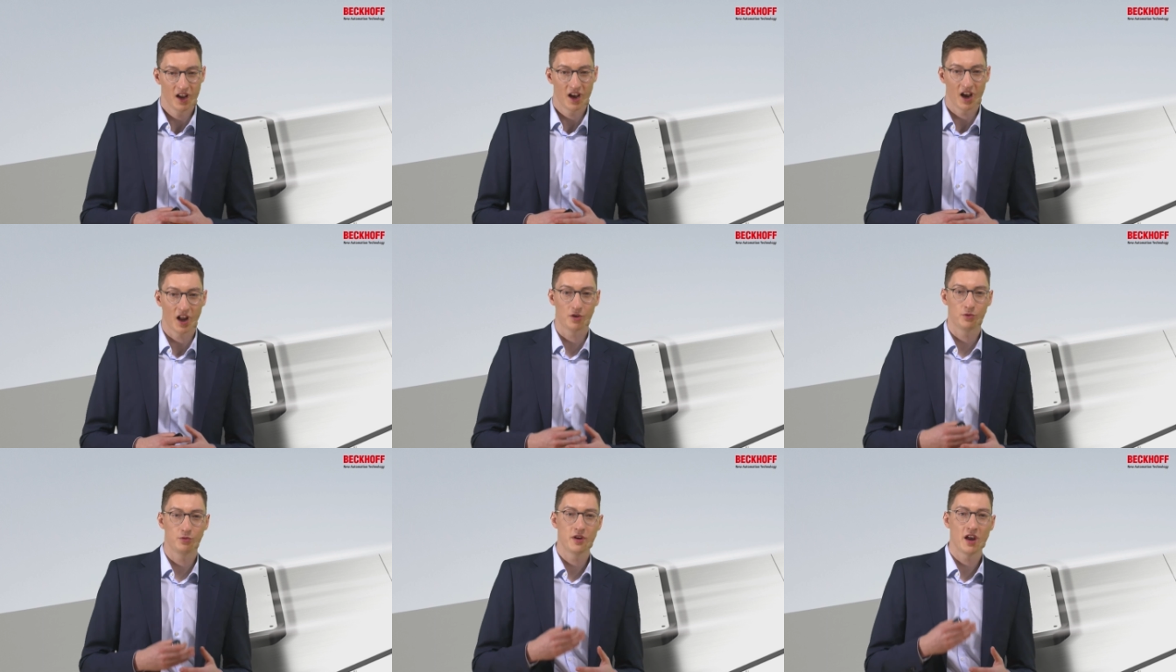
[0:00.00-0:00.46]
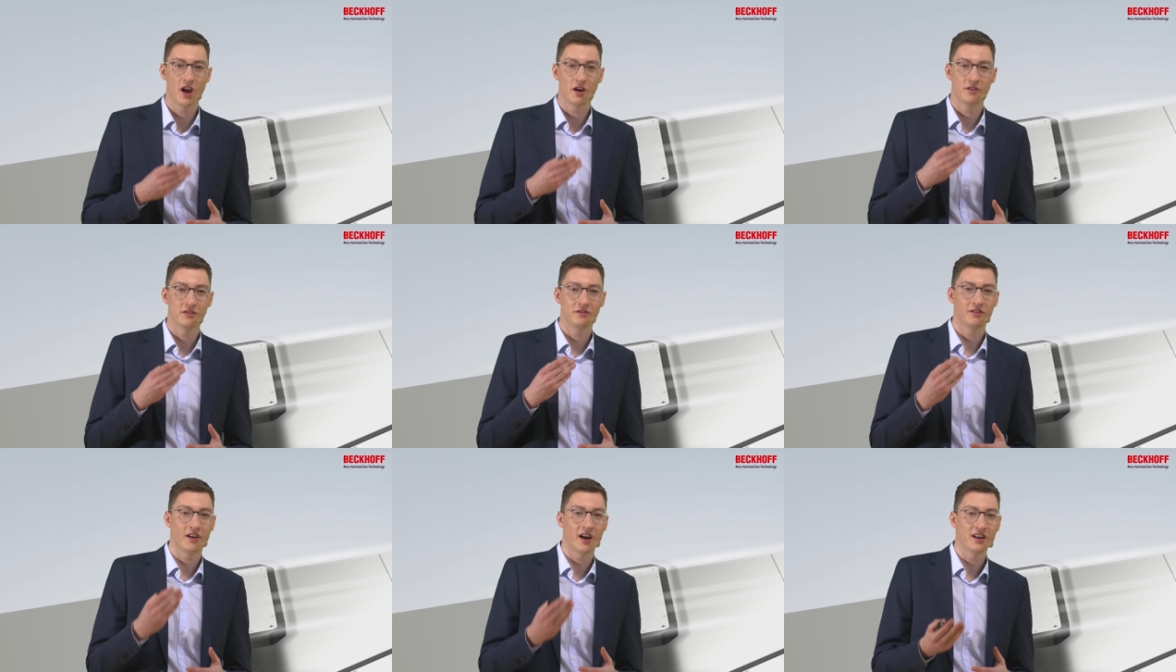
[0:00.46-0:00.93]
And we are
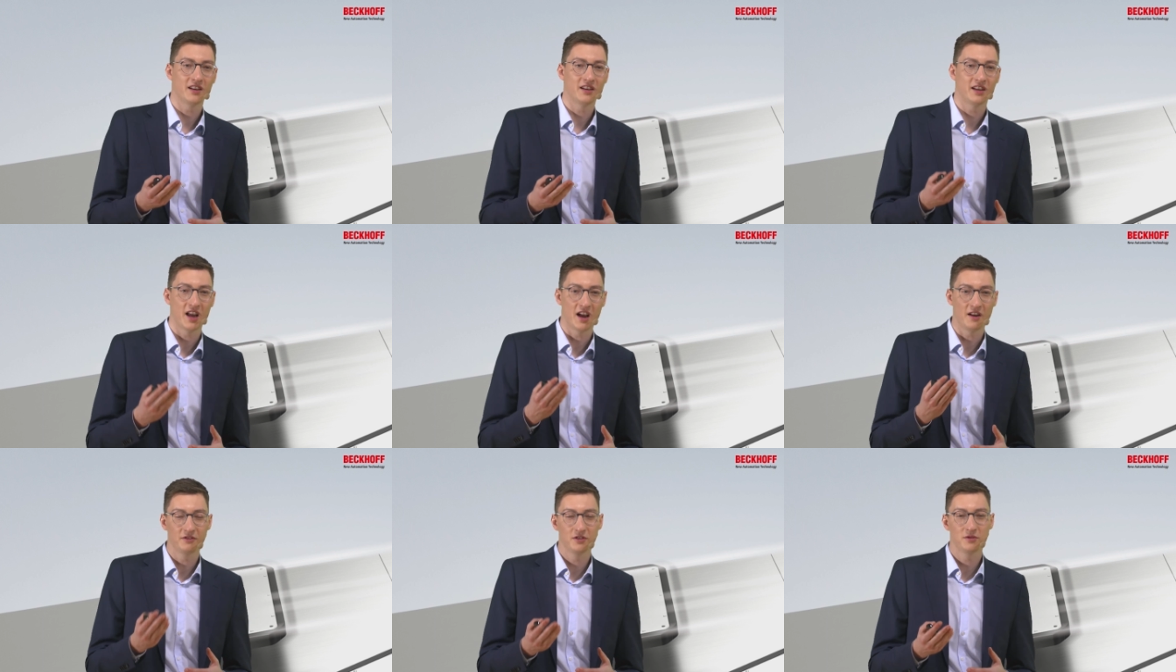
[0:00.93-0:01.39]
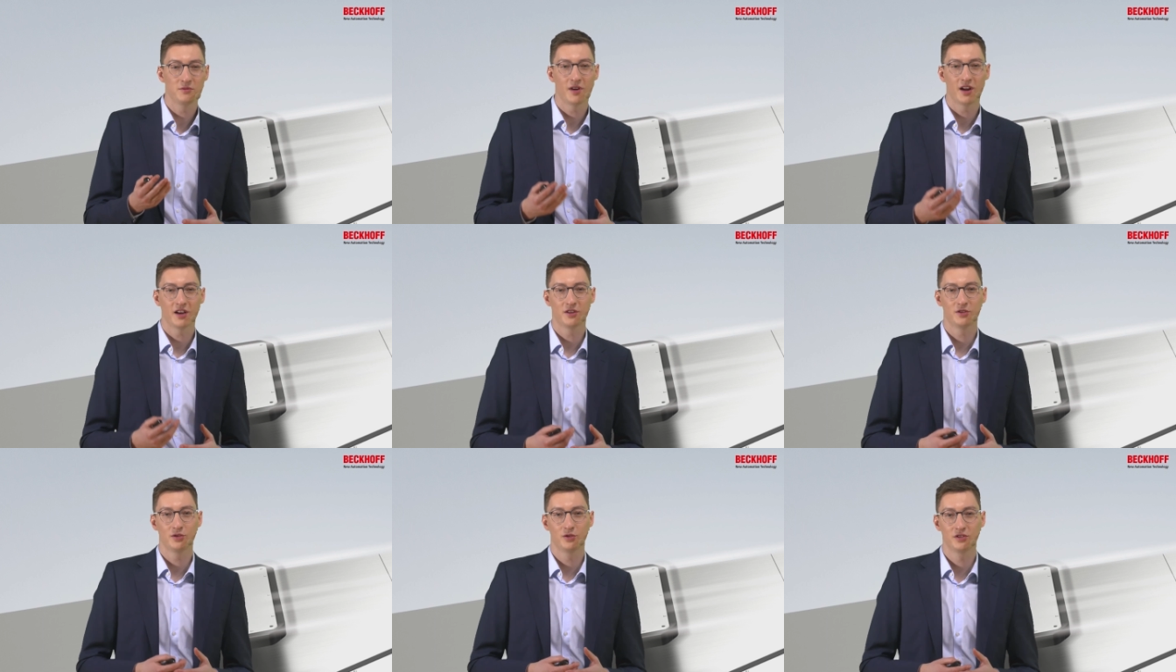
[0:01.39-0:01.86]
inviting
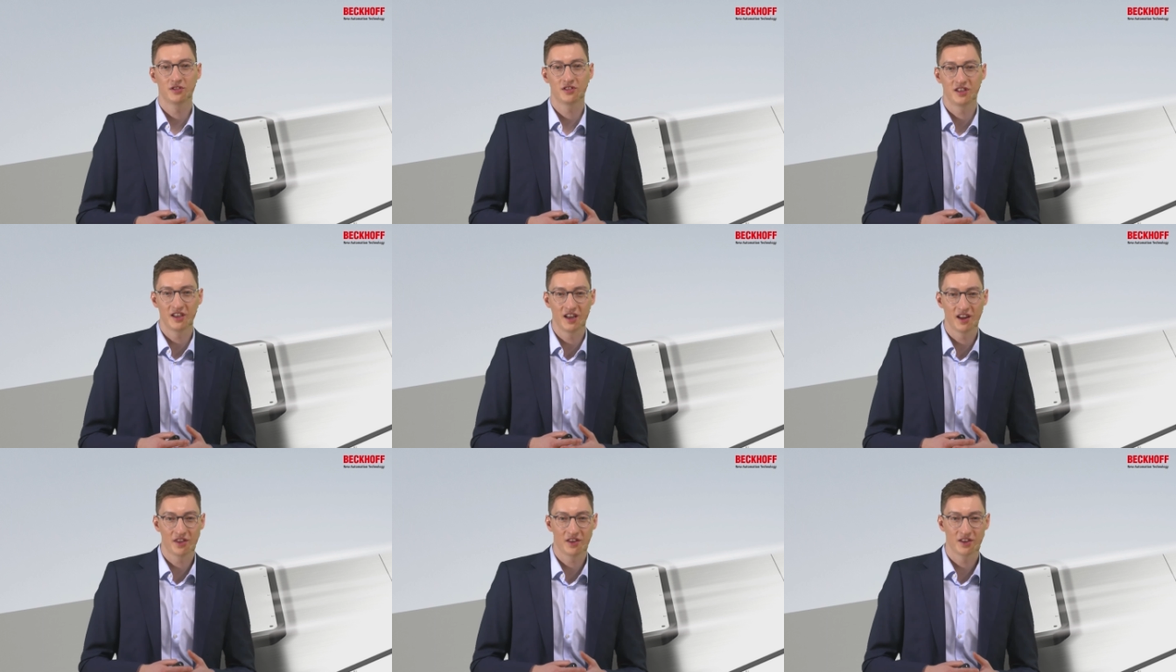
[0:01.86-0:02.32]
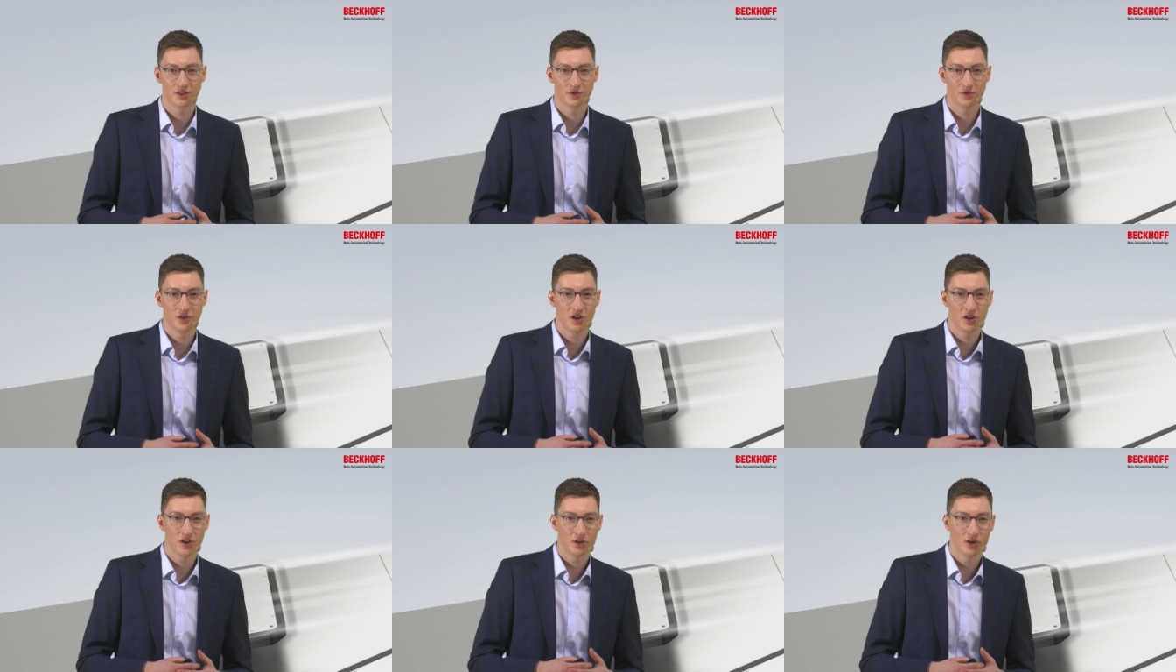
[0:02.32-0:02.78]
everybody who is seeing this
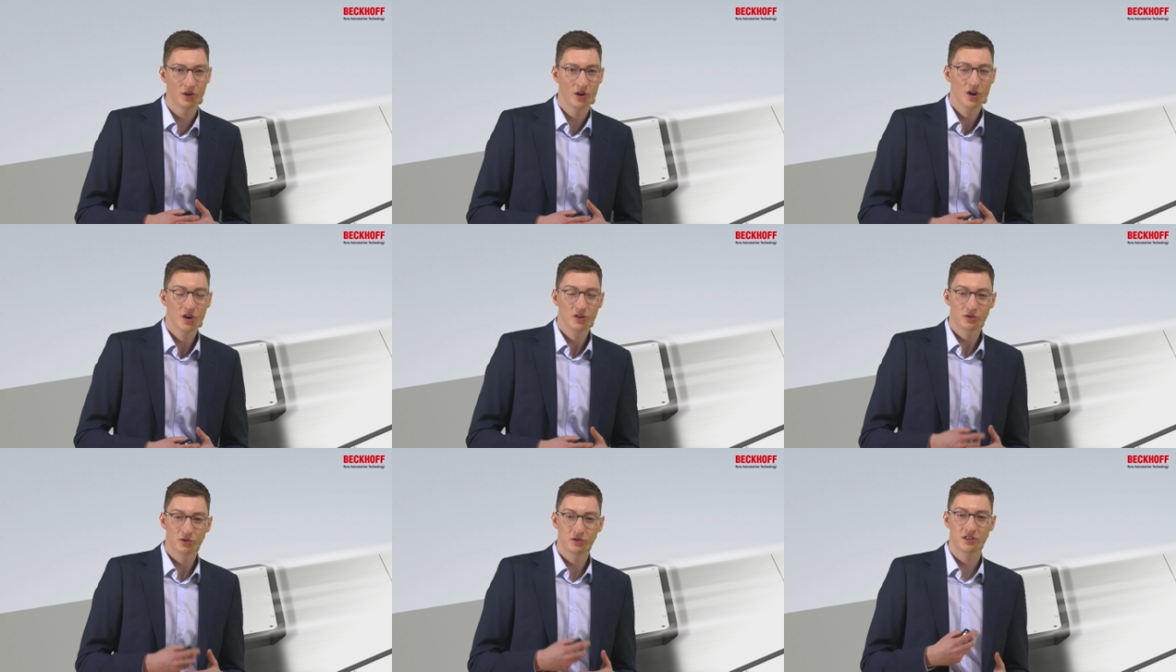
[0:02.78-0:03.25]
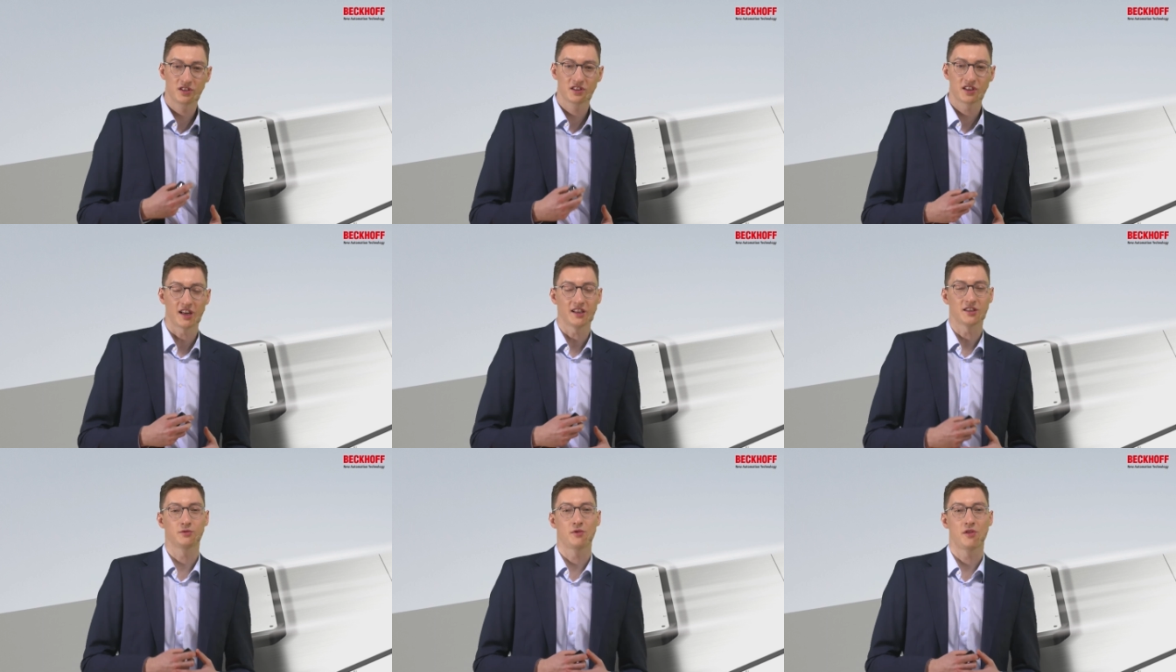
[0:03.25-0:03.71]
video to
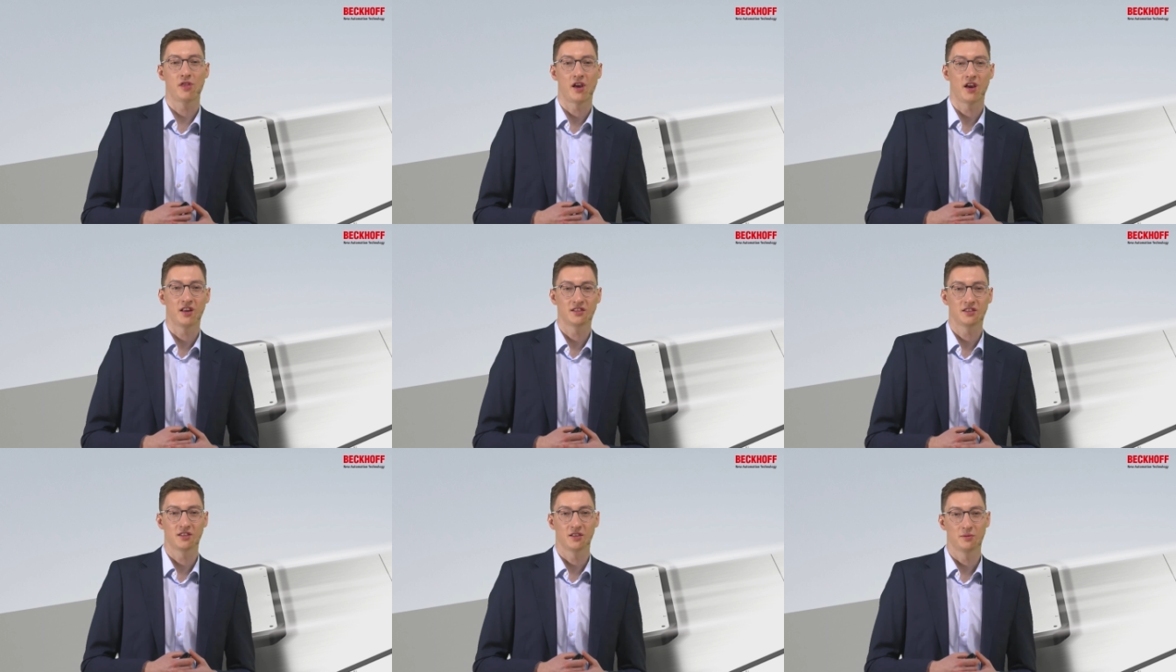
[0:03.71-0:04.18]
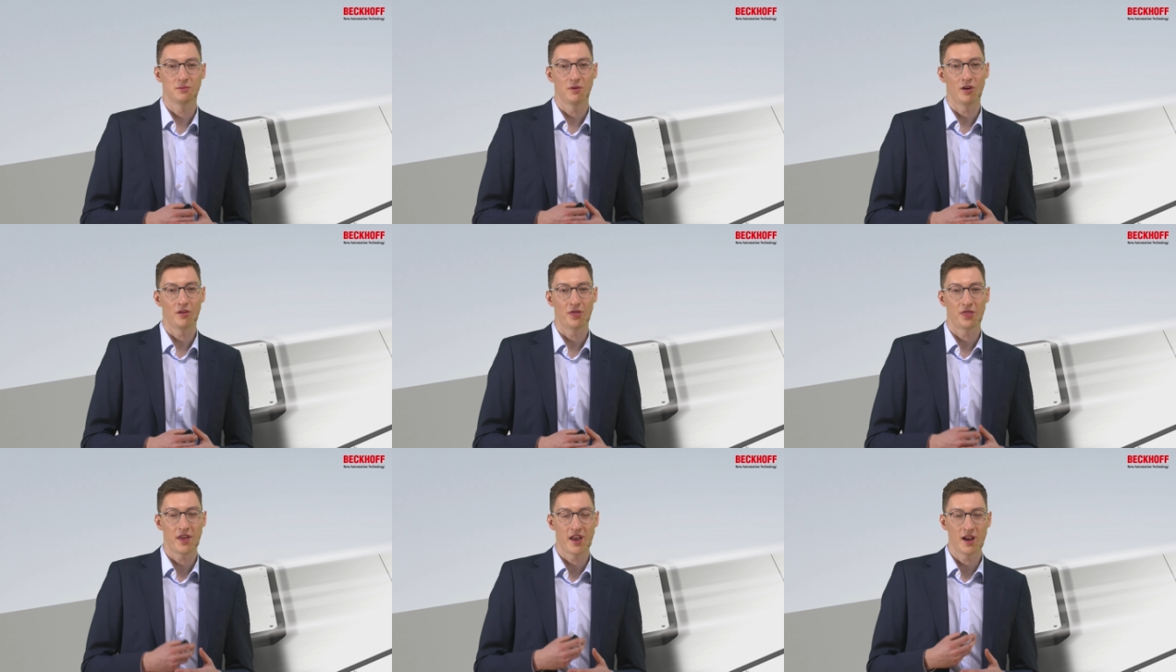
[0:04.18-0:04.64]
discuss with us
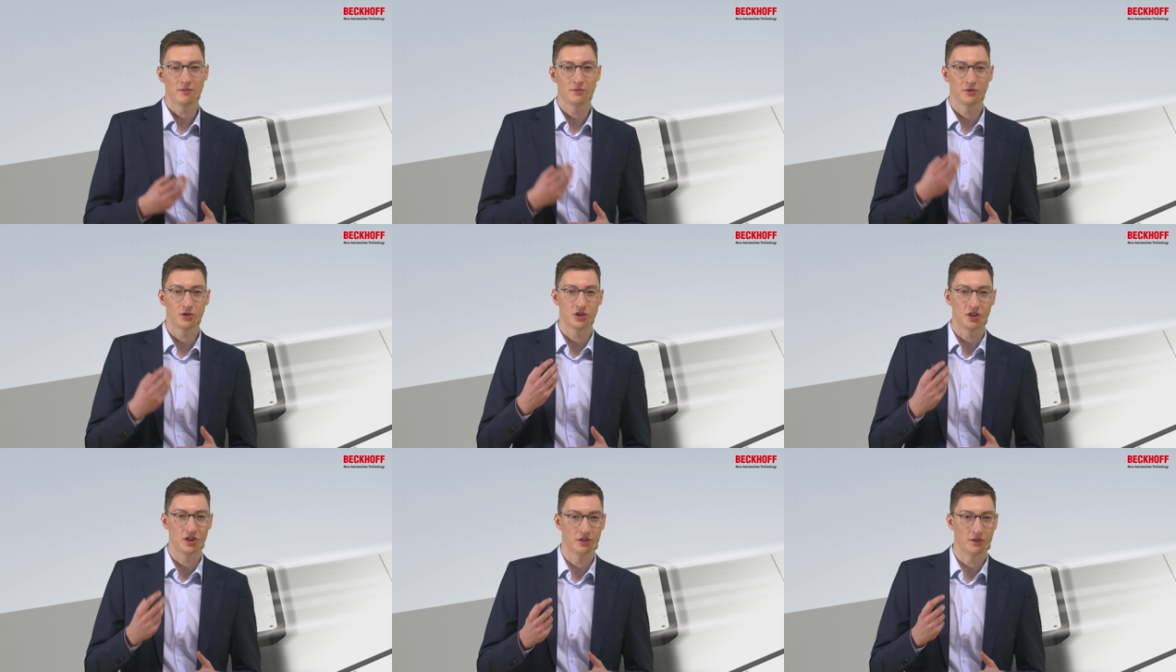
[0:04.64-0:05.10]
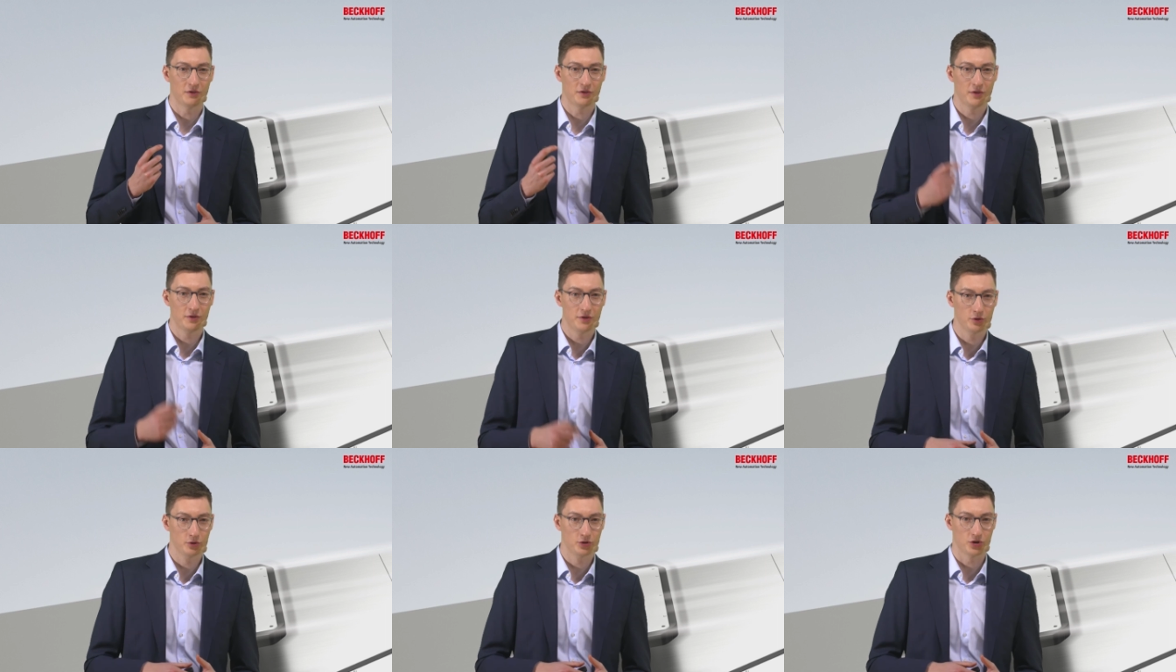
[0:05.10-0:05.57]
about their machine of the
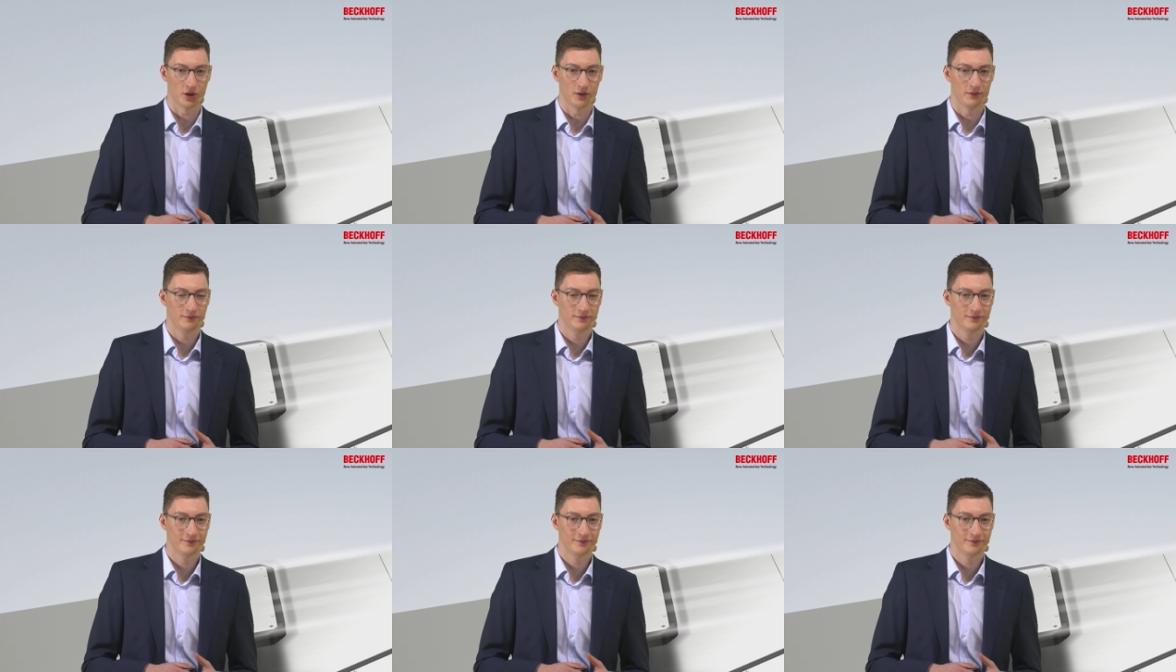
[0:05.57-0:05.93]
future.